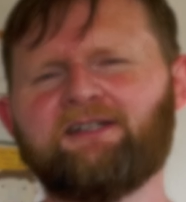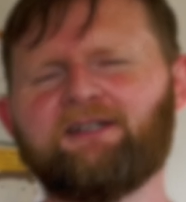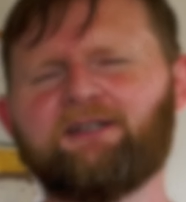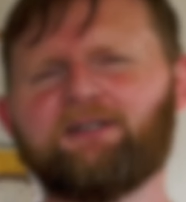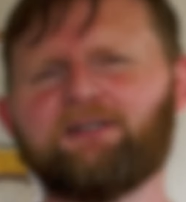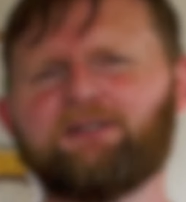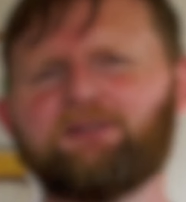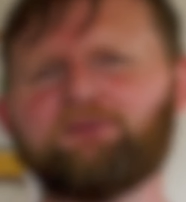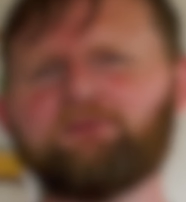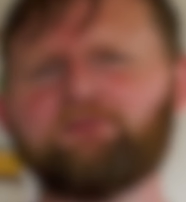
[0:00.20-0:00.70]

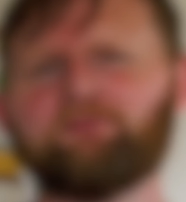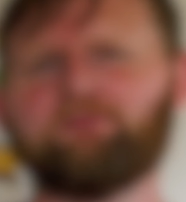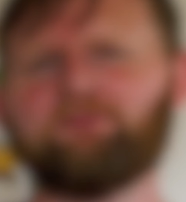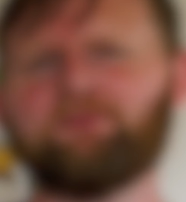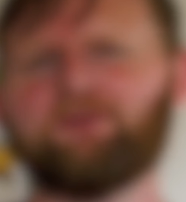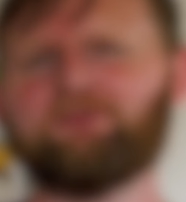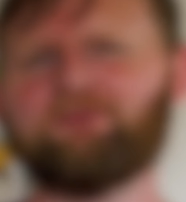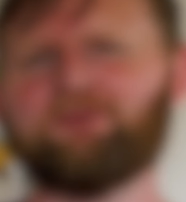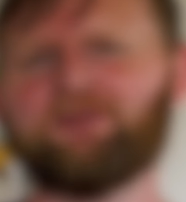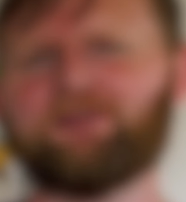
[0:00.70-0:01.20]
Hello
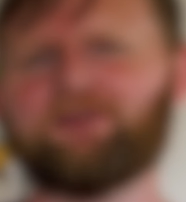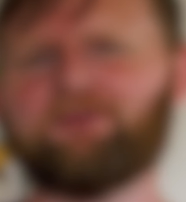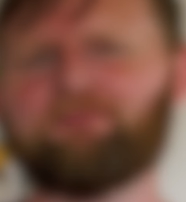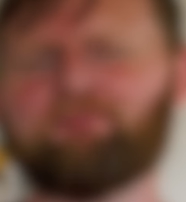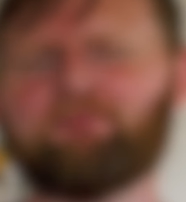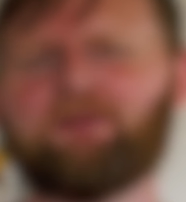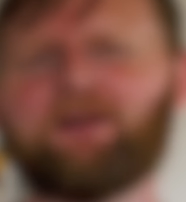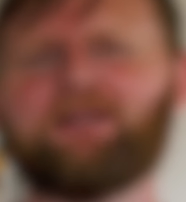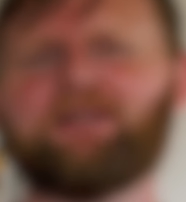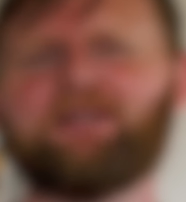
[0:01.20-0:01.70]
and welcome.
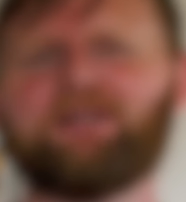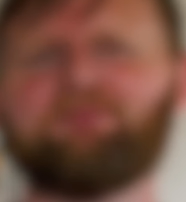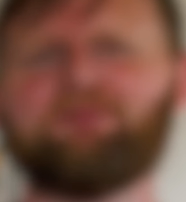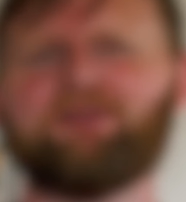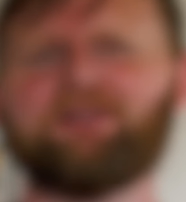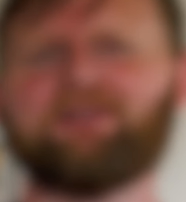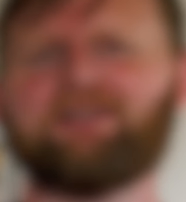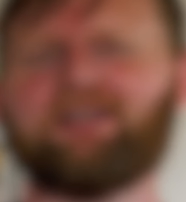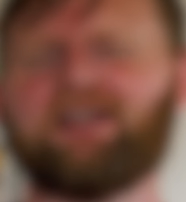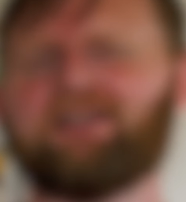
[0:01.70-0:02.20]
My name
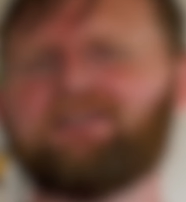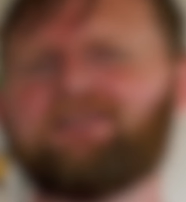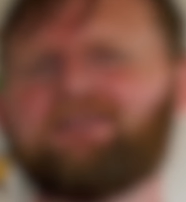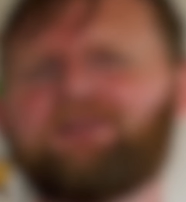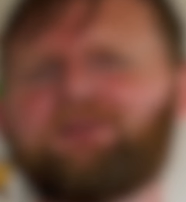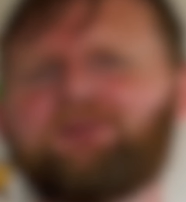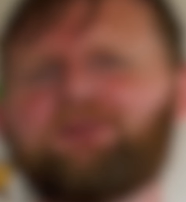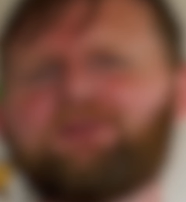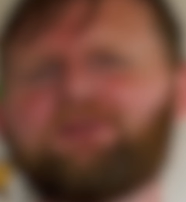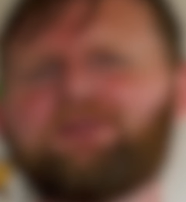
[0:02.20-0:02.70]
is
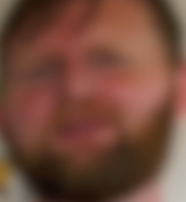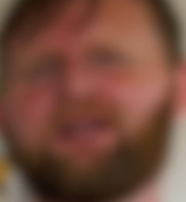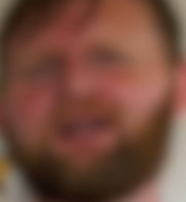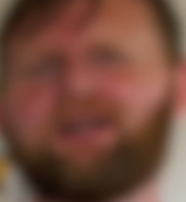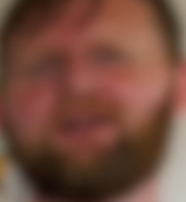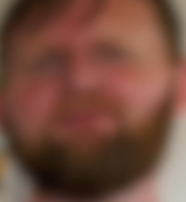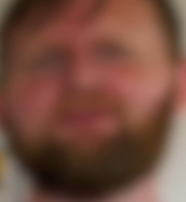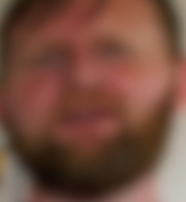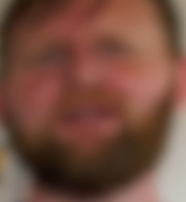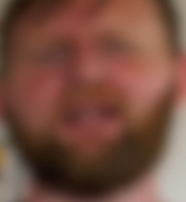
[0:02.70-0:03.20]
Carsten Lützen.
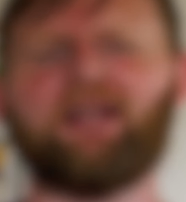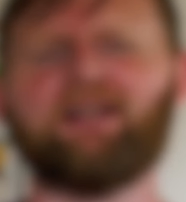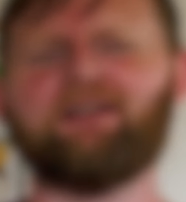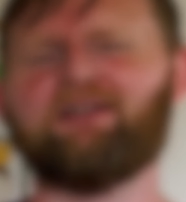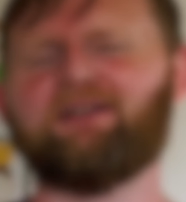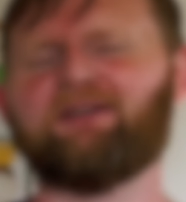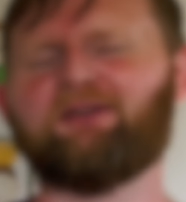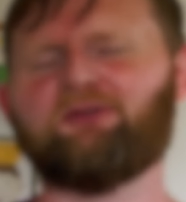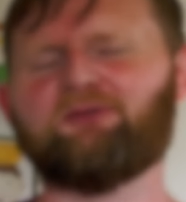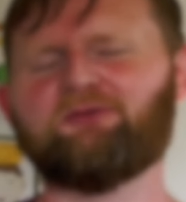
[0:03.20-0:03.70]
I'm an
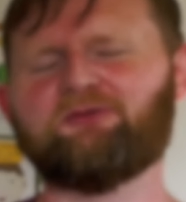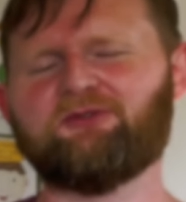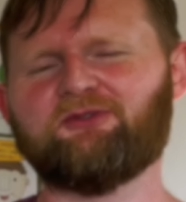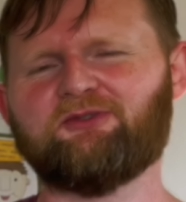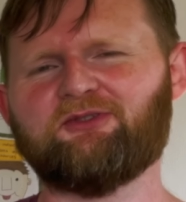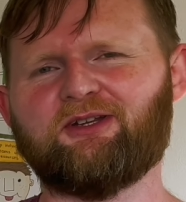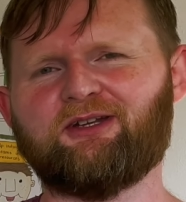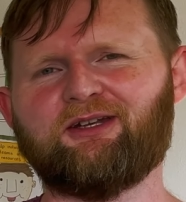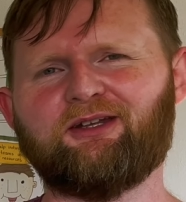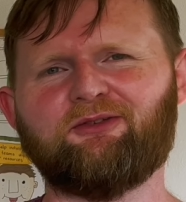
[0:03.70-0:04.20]
Agile
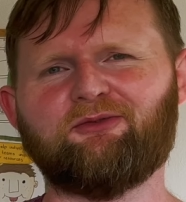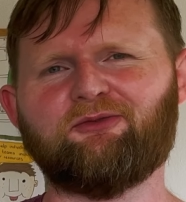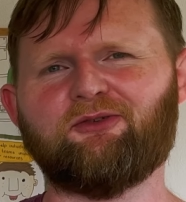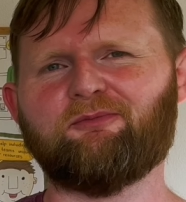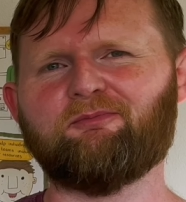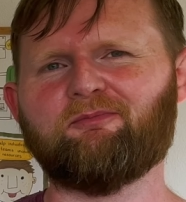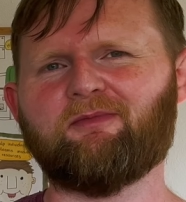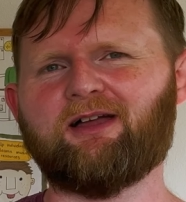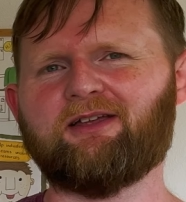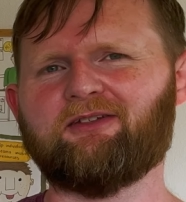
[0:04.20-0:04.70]
coach and a
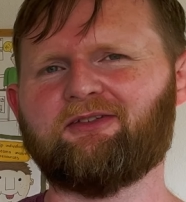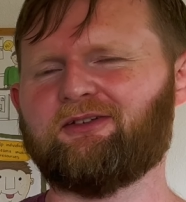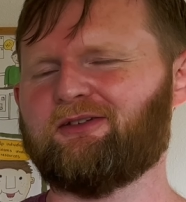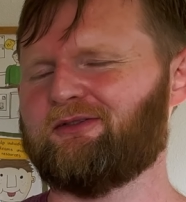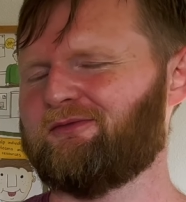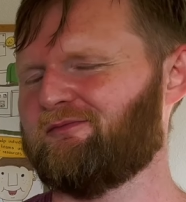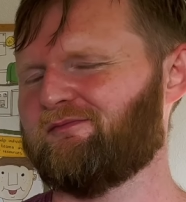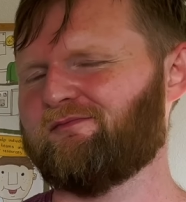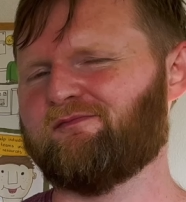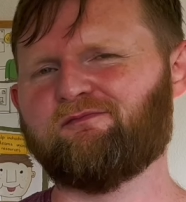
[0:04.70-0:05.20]
Scrum
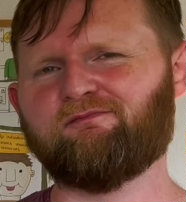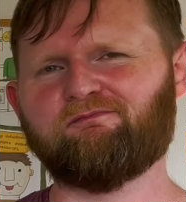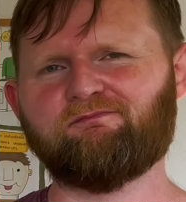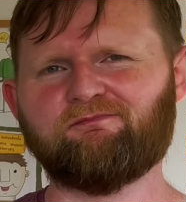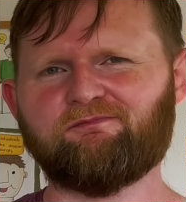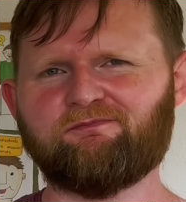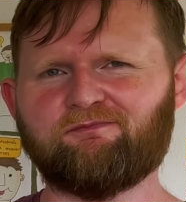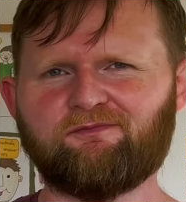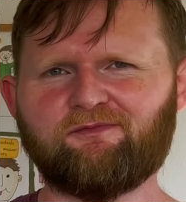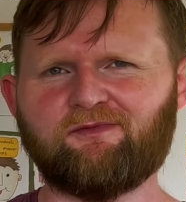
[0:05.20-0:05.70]
Master,
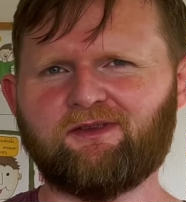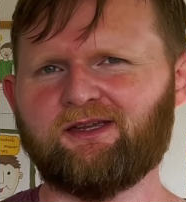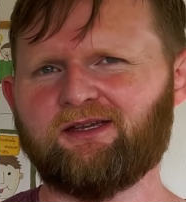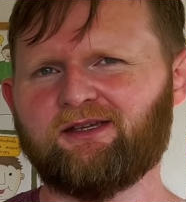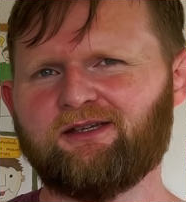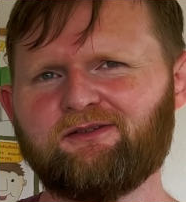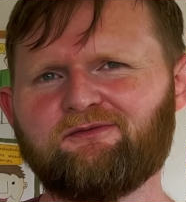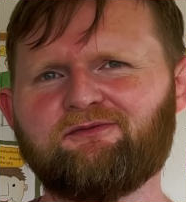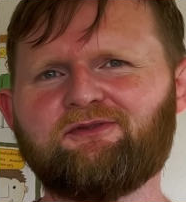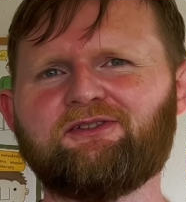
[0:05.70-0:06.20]

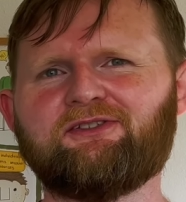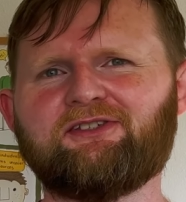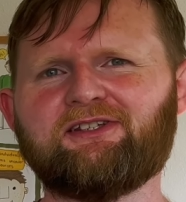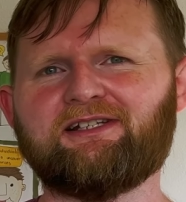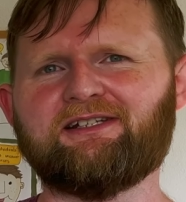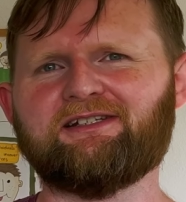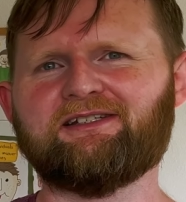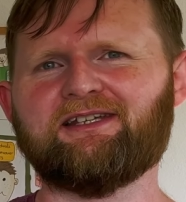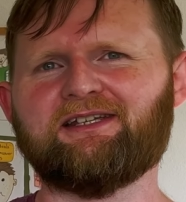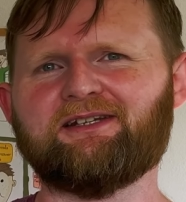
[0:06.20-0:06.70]

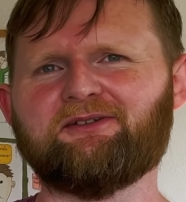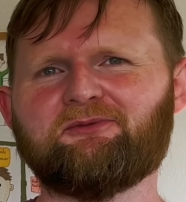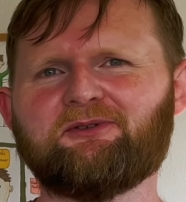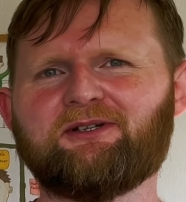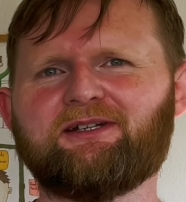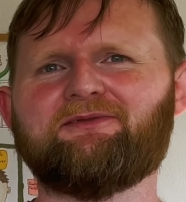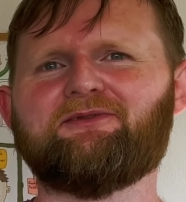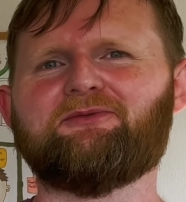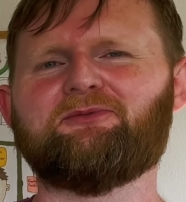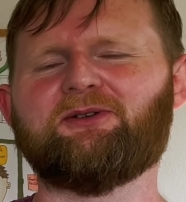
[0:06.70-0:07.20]
facilitator,
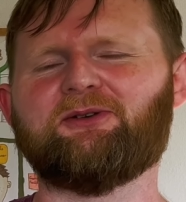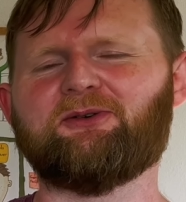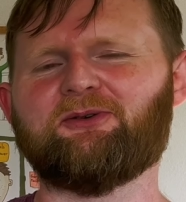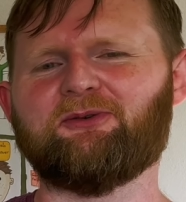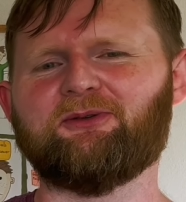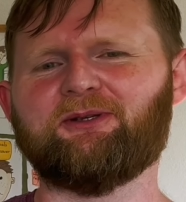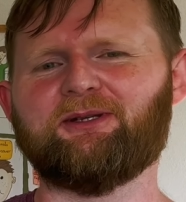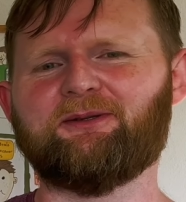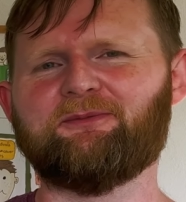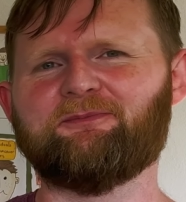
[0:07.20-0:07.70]
whatever we
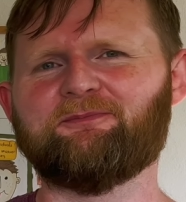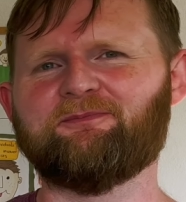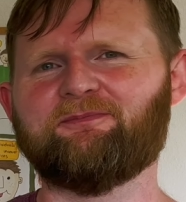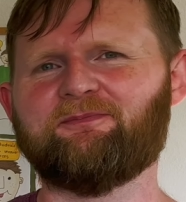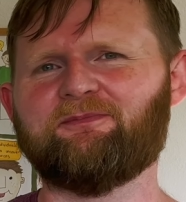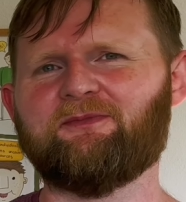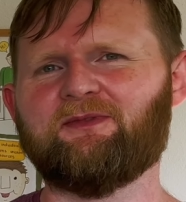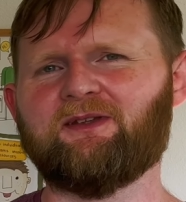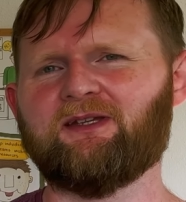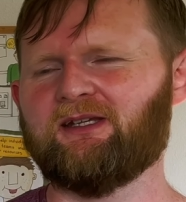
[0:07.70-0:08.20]
call it.
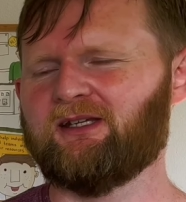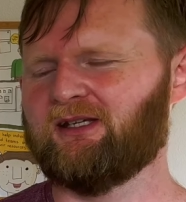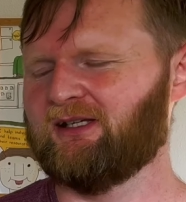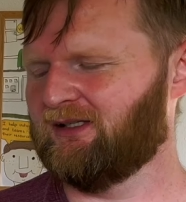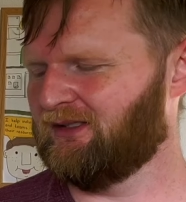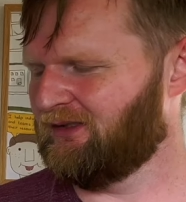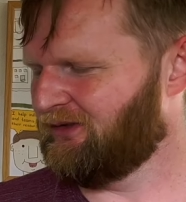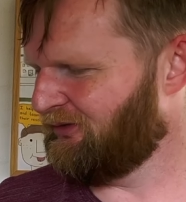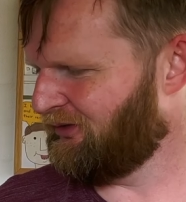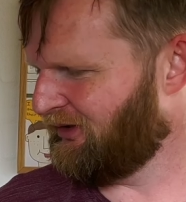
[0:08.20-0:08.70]

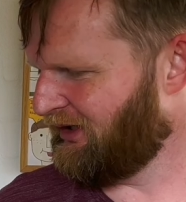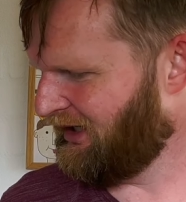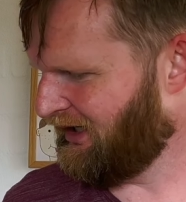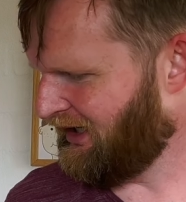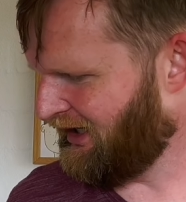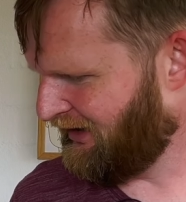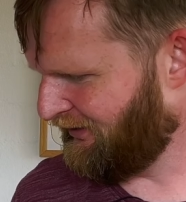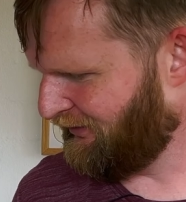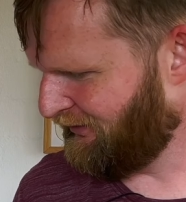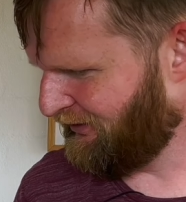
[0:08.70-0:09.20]

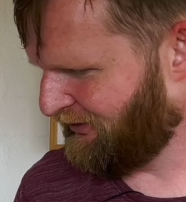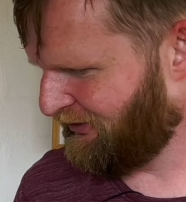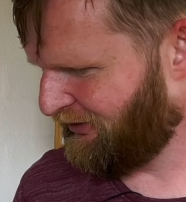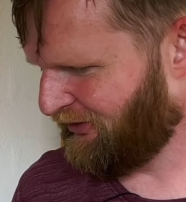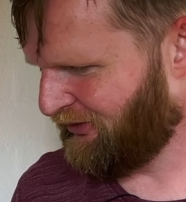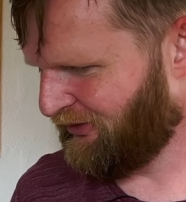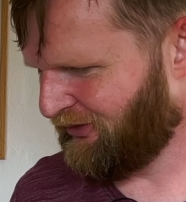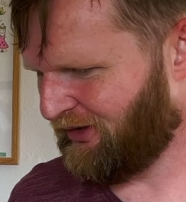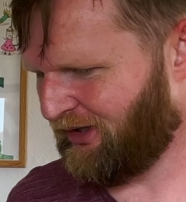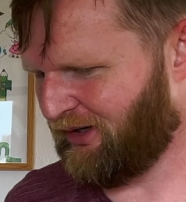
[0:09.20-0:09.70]
Today I will
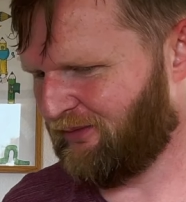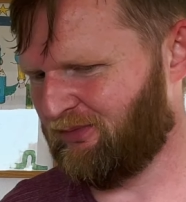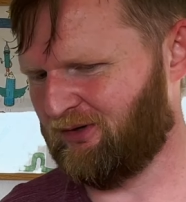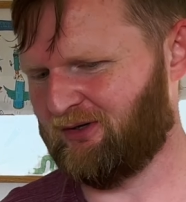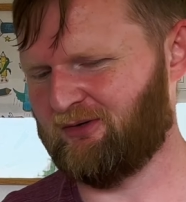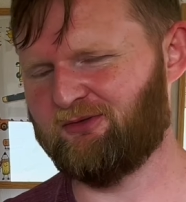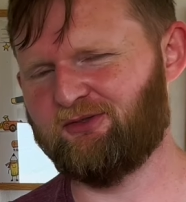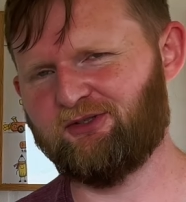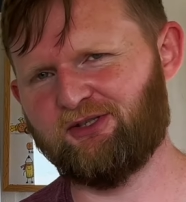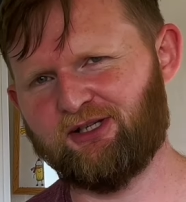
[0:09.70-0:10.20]
talk
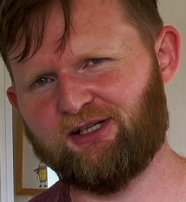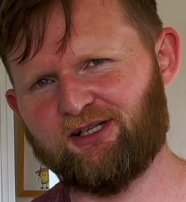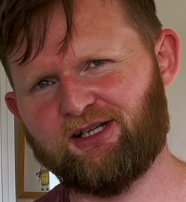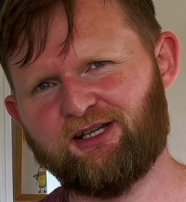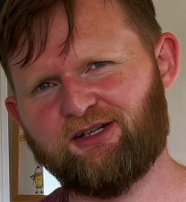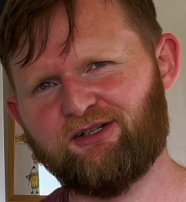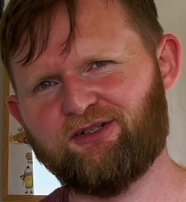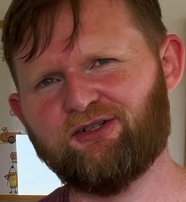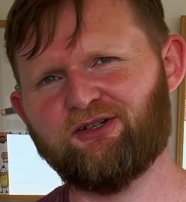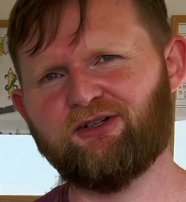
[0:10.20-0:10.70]
about yet
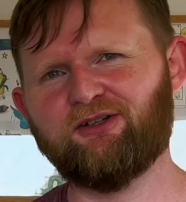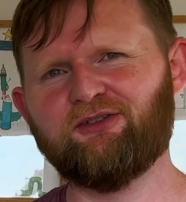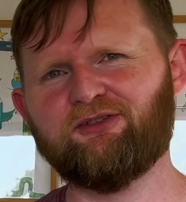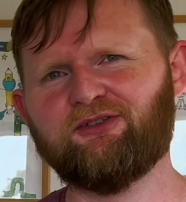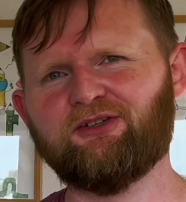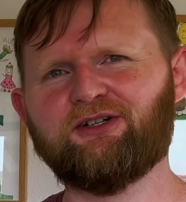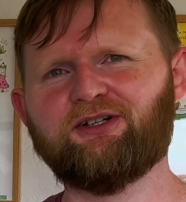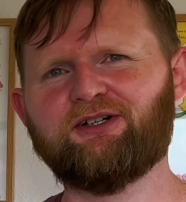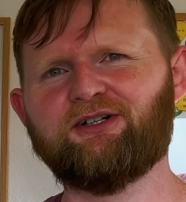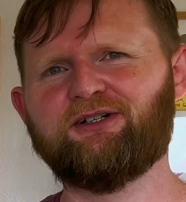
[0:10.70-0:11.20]

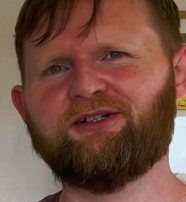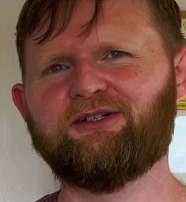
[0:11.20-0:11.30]
another